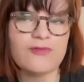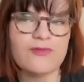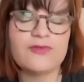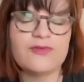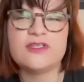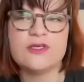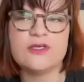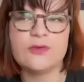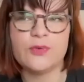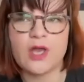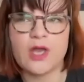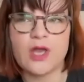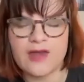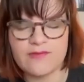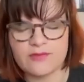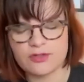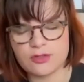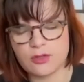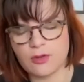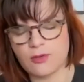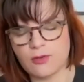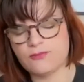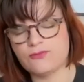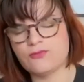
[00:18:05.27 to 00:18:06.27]
Obviously, we have a
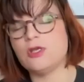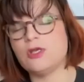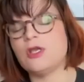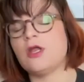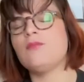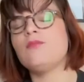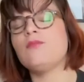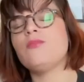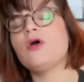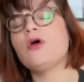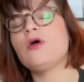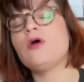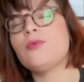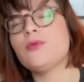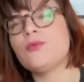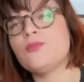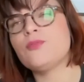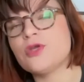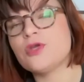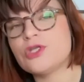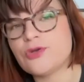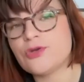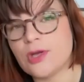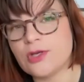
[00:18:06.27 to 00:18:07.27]
toll-free number, but
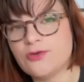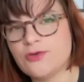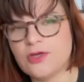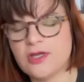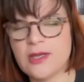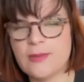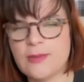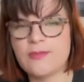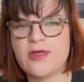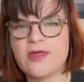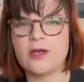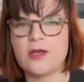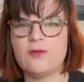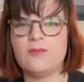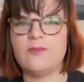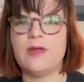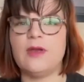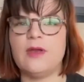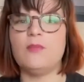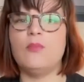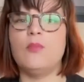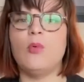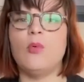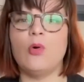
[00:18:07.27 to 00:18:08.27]
we try to keep that a
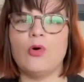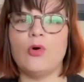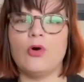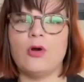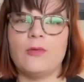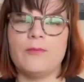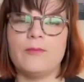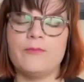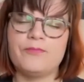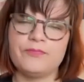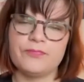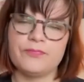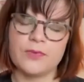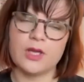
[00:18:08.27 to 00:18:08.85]
bit more,